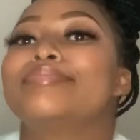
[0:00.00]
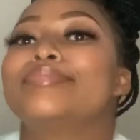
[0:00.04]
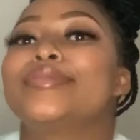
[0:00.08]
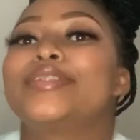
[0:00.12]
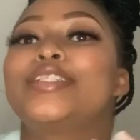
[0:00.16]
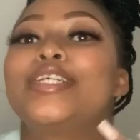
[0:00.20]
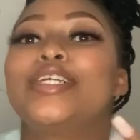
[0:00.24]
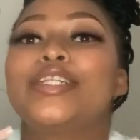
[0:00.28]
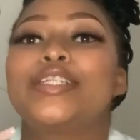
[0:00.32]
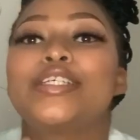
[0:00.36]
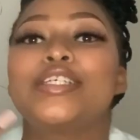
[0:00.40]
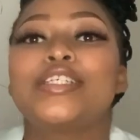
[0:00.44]

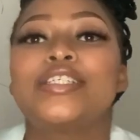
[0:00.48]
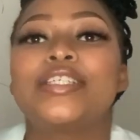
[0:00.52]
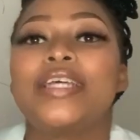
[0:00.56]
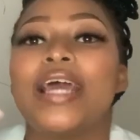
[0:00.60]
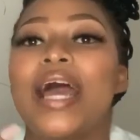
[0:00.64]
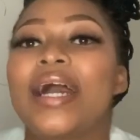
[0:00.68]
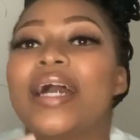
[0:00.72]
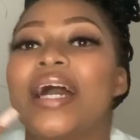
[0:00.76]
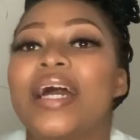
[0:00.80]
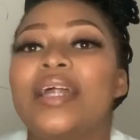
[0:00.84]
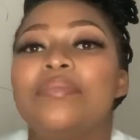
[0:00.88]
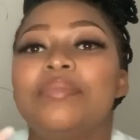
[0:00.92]
Till this day,
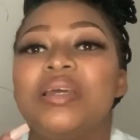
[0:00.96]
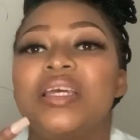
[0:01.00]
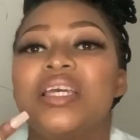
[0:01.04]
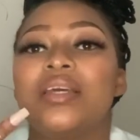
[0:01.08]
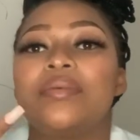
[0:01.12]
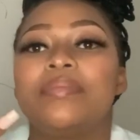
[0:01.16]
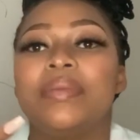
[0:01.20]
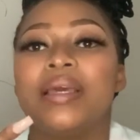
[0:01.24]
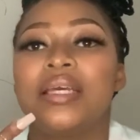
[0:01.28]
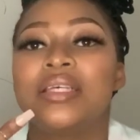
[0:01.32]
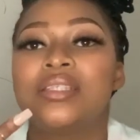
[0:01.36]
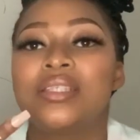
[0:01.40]
I can't make
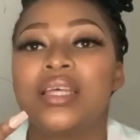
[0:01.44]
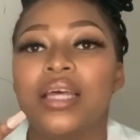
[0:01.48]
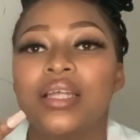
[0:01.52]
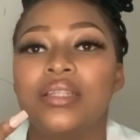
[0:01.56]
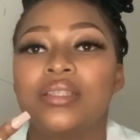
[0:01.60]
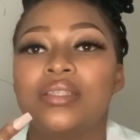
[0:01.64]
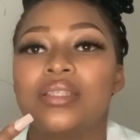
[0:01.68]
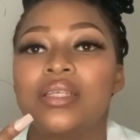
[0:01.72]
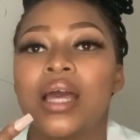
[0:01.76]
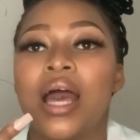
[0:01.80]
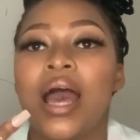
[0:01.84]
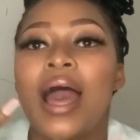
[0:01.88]
it make
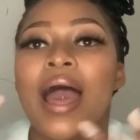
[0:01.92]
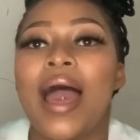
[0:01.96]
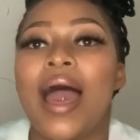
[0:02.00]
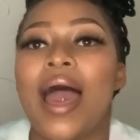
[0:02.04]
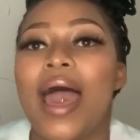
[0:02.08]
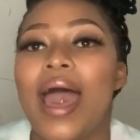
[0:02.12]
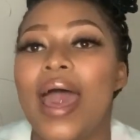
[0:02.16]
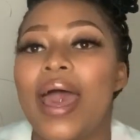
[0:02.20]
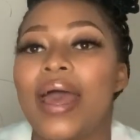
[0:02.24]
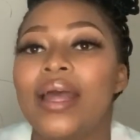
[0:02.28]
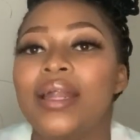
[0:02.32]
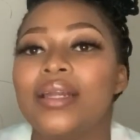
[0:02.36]
sense.
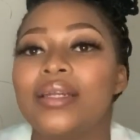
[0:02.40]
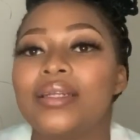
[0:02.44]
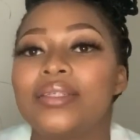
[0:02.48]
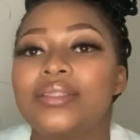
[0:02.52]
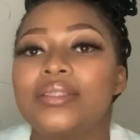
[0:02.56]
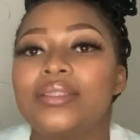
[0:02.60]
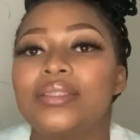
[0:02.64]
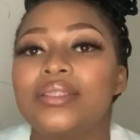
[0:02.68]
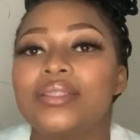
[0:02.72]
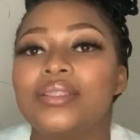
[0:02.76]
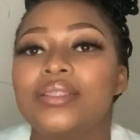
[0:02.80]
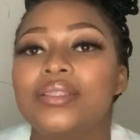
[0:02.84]
And
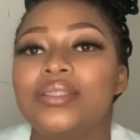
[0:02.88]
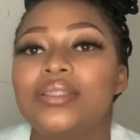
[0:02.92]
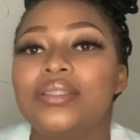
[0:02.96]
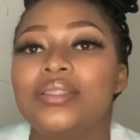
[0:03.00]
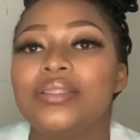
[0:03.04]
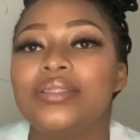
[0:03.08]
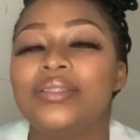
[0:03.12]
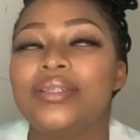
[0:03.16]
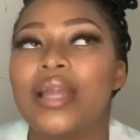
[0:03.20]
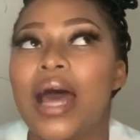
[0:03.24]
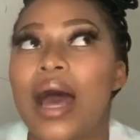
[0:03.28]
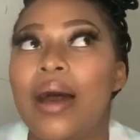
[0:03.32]

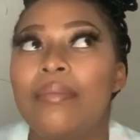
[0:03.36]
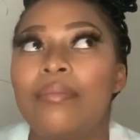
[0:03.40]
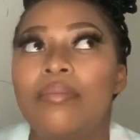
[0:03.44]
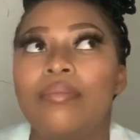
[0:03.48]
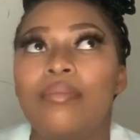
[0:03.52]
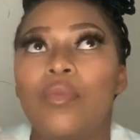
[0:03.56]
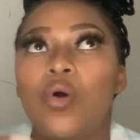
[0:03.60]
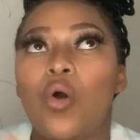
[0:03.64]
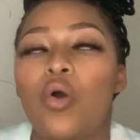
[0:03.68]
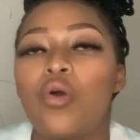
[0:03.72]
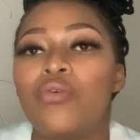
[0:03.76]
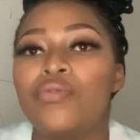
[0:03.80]

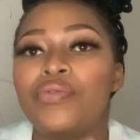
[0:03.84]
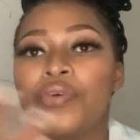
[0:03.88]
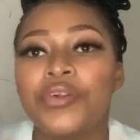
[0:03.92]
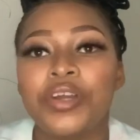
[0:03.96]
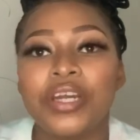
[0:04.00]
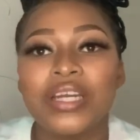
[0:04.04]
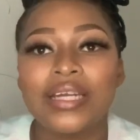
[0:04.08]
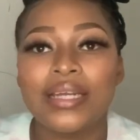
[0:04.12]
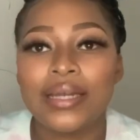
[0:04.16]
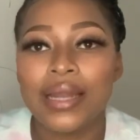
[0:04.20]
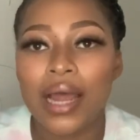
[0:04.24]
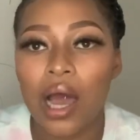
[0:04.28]
I'm over
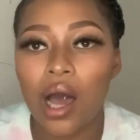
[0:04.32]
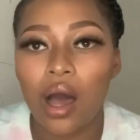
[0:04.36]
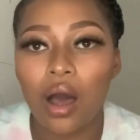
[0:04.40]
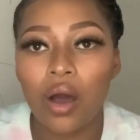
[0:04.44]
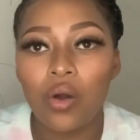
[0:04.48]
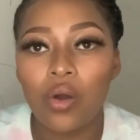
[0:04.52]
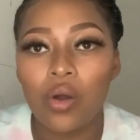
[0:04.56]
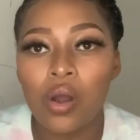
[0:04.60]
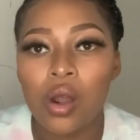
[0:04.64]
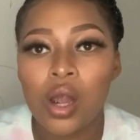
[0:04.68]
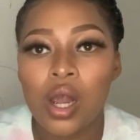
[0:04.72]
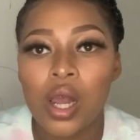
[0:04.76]
it
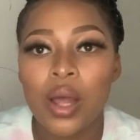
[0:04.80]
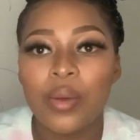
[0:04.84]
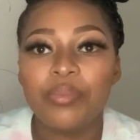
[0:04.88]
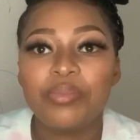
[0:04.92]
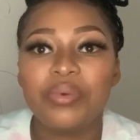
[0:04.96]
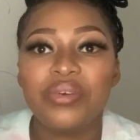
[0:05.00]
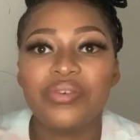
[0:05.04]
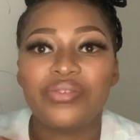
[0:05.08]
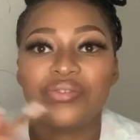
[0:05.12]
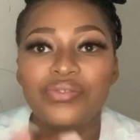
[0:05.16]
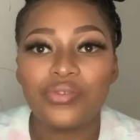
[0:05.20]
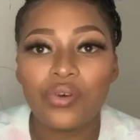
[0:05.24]
now.
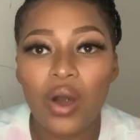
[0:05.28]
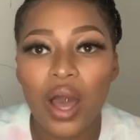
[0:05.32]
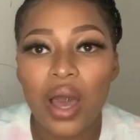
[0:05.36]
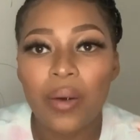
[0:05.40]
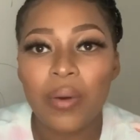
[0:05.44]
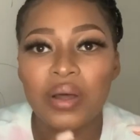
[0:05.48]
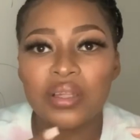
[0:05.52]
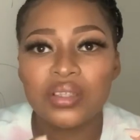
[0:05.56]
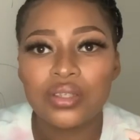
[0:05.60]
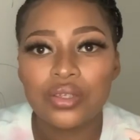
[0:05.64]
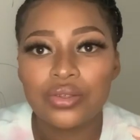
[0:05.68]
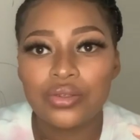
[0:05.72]
Before, I
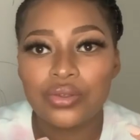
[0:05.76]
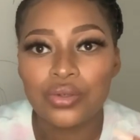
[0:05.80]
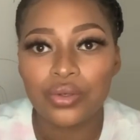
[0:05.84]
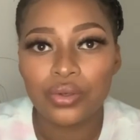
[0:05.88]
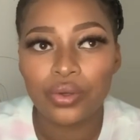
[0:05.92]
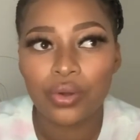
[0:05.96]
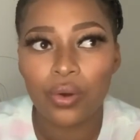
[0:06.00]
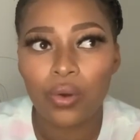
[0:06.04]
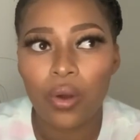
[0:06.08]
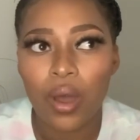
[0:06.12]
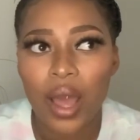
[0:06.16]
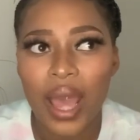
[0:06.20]
wanted to
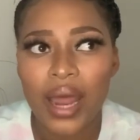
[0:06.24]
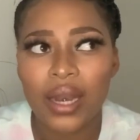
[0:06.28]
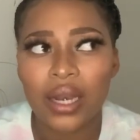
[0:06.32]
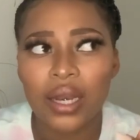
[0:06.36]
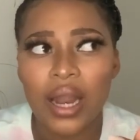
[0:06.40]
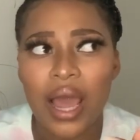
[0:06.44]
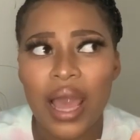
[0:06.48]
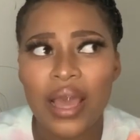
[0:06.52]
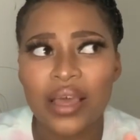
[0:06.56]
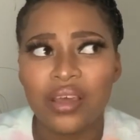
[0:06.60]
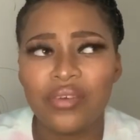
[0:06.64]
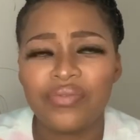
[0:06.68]
know. And
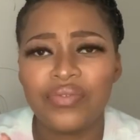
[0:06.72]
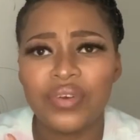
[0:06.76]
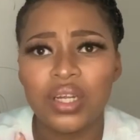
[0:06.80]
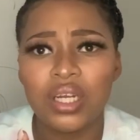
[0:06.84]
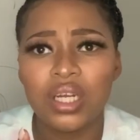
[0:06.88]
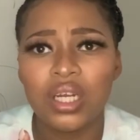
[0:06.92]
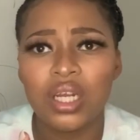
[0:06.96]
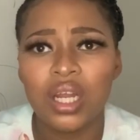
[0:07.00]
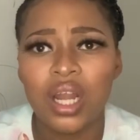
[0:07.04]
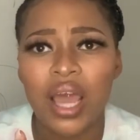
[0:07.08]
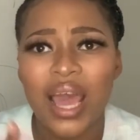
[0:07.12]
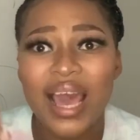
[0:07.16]
I
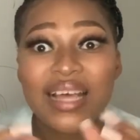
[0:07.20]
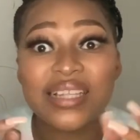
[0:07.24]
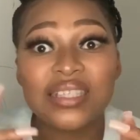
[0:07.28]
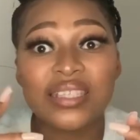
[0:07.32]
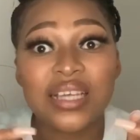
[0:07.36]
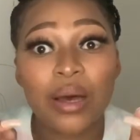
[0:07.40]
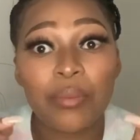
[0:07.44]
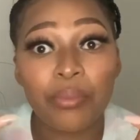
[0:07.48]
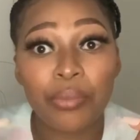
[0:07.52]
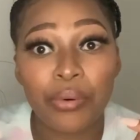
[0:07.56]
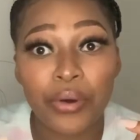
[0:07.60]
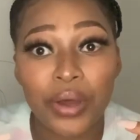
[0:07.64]
even, at
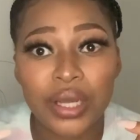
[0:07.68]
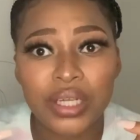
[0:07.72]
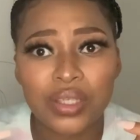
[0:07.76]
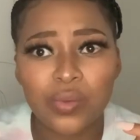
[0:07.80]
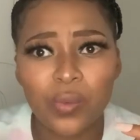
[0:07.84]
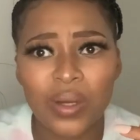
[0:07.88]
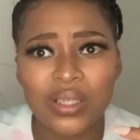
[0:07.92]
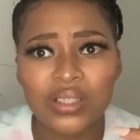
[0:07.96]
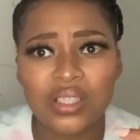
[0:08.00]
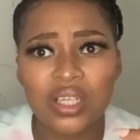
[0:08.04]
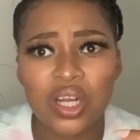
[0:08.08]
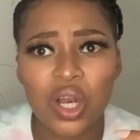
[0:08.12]
some point,
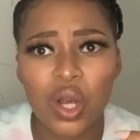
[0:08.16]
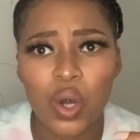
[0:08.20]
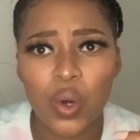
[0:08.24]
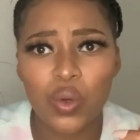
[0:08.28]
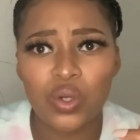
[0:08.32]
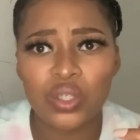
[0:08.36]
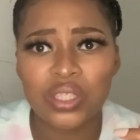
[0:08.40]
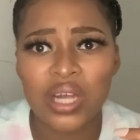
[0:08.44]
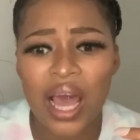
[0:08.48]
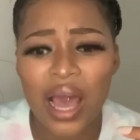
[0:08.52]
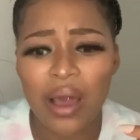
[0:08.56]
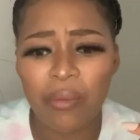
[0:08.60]
wanted
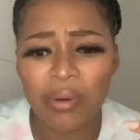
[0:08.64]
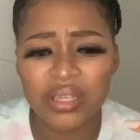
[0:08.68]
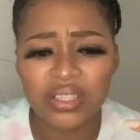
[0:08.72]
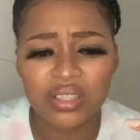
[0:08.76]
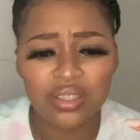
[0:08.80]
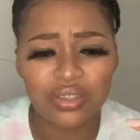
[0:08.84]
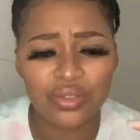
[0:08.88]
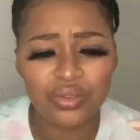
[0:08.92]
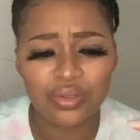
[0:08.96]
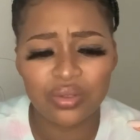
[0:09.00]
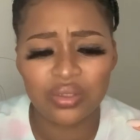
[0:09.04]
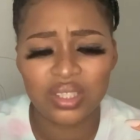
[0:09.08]
closure. I
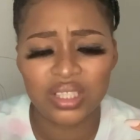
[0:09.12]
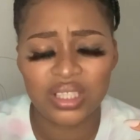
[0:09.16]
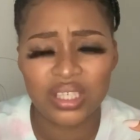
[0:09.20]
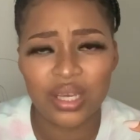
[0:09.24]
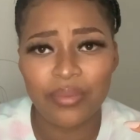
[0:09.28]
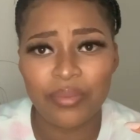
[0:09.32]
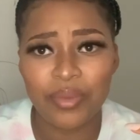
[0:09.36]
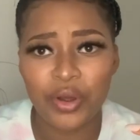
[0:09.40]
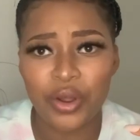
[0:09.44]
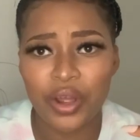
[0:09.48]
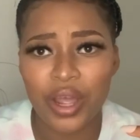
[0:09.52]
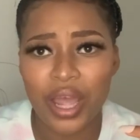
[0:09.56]
wanted to
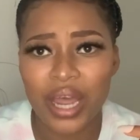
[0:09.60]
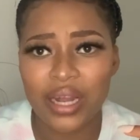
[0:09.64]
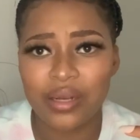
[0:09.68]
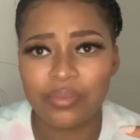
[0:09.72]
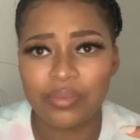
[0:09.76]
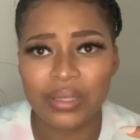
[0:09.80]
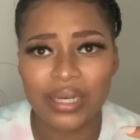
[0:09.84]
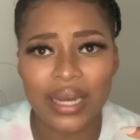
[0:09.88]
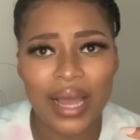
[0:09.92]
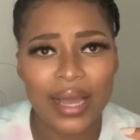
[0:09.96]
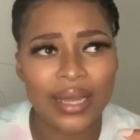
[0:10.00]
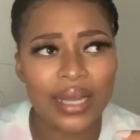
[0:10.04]
DM her and
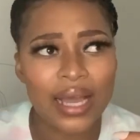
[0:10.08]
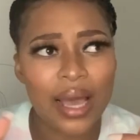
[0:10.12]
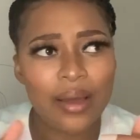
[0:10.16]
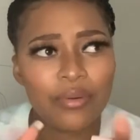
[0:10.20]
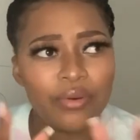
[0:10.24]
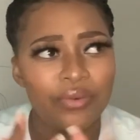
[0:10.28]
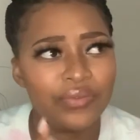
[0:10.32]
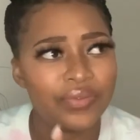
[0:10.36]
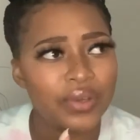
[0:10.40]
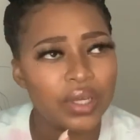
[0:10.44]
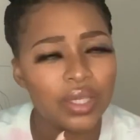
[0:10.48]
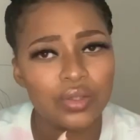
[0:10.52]
be like, I
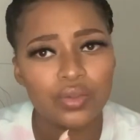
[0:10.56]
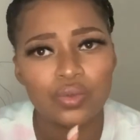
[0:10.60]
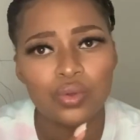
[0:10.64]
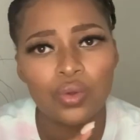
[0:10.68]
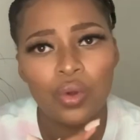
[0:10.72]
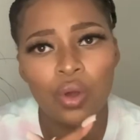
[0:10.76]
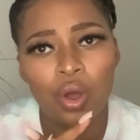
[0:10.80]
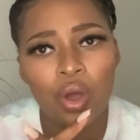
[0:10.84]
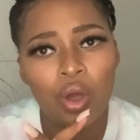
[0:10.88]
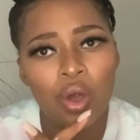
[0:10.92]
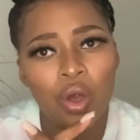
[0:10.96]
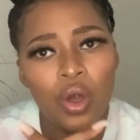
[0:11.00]
won't fail to.
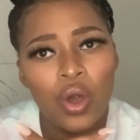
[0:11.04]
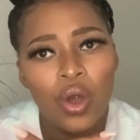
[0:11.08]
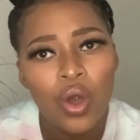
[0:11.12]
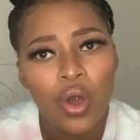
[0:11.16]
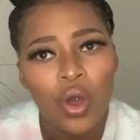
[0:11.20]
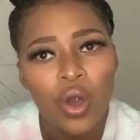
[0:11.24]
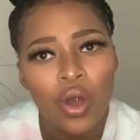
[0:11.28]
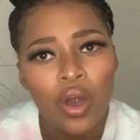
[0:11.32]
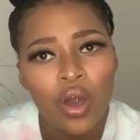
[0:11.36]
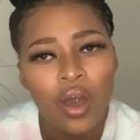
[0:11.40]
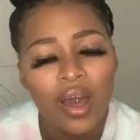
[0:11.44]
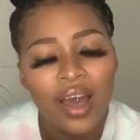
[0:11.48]

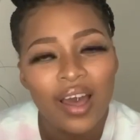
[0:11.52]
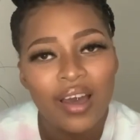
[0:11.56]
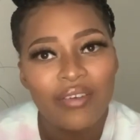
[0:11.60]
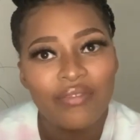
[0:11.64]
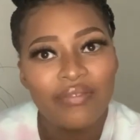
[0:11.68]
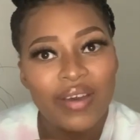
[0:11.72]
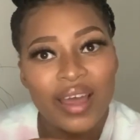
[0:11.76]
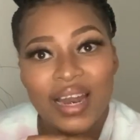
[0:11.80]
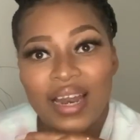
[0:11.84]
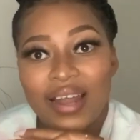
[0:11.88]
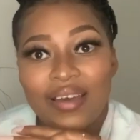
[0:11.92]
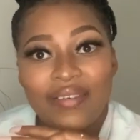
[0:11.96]

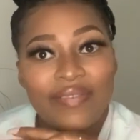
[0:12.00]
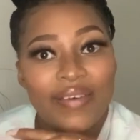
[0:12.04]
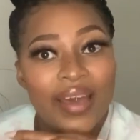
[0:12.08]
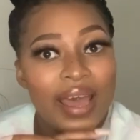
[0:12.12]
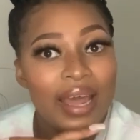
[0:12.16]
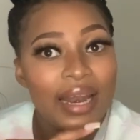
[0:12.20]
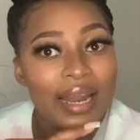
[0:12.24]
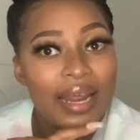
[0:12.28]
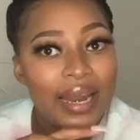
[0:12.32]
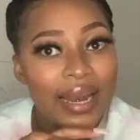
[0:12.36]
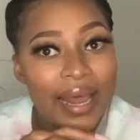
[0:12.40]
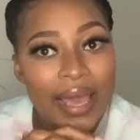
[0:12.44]
Vele,
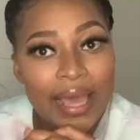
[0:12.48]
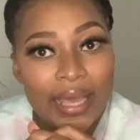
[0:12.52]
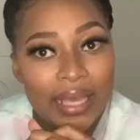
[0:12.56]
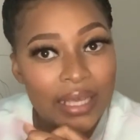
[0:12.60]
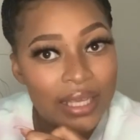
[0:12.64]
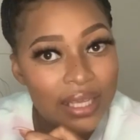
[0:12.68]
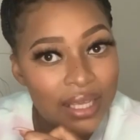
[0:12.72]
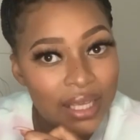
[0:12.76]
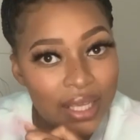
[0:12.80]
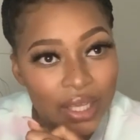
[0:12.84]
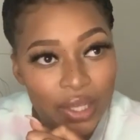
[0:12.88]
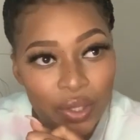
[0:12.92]
vele,
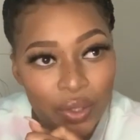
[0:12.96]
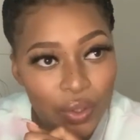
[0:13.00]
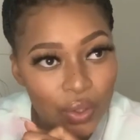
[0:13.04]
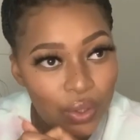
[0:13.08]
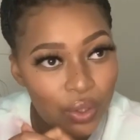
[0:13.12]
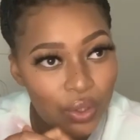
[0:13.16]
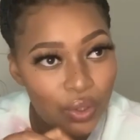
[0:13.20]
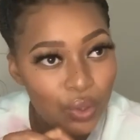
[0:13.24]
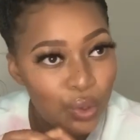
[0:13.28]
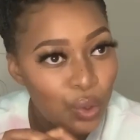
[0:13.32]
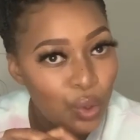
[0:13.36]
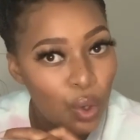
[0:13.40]
like,
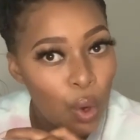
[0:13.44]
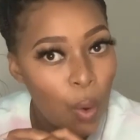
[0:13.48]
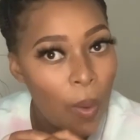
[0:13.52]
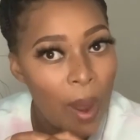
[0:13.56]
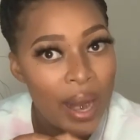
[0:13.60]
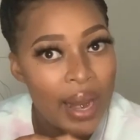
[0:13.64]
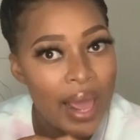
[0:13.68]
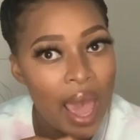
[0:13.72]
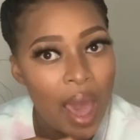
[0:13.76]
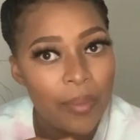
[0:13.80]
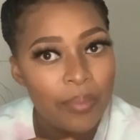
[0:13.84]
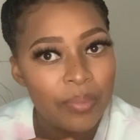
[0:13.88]
you know
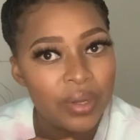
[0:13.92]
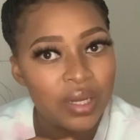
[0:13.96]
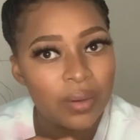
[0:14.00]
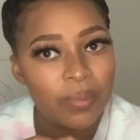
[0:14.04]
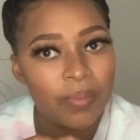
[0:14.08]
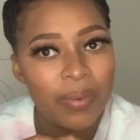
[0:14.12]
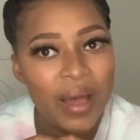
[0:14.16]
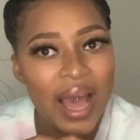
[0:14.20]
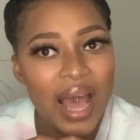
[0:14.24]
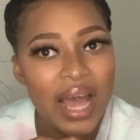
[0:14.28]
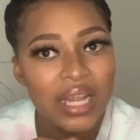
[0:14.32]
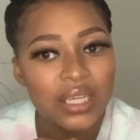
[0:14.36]
what happened,
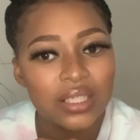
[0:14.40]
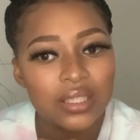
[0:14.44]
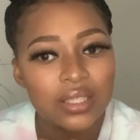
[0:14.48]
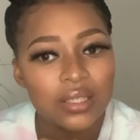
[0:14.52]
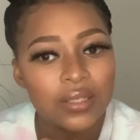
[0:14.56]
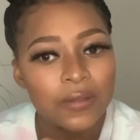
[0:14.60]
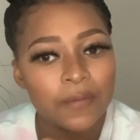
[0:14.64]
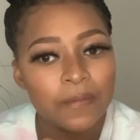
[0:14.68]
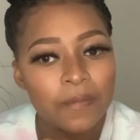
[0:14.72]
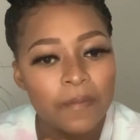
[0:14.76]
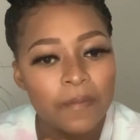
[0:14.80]
but